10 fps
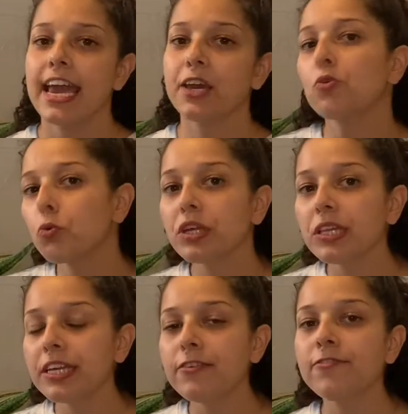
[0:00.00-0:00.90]
It can only
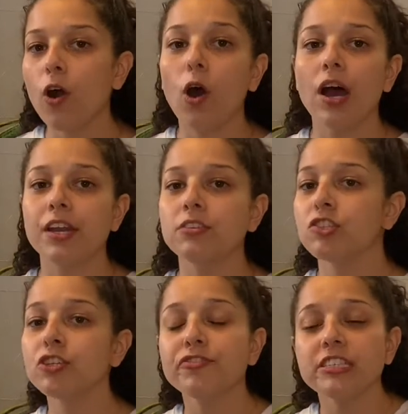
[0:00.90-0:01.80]
live on
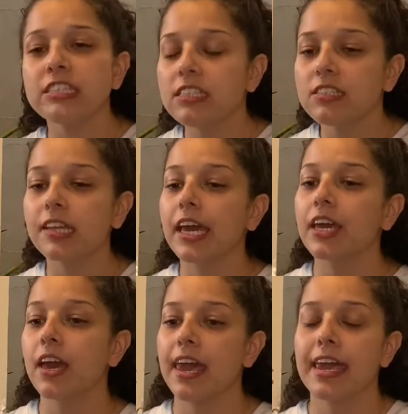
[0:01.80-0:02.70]
surfaces
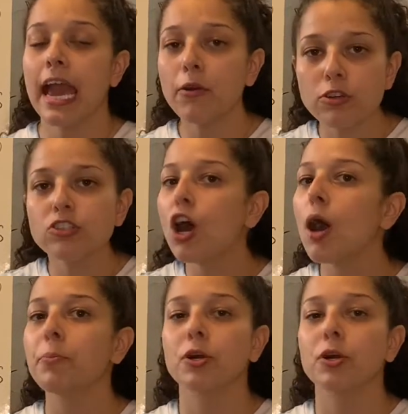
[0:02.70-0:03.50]
like a countertop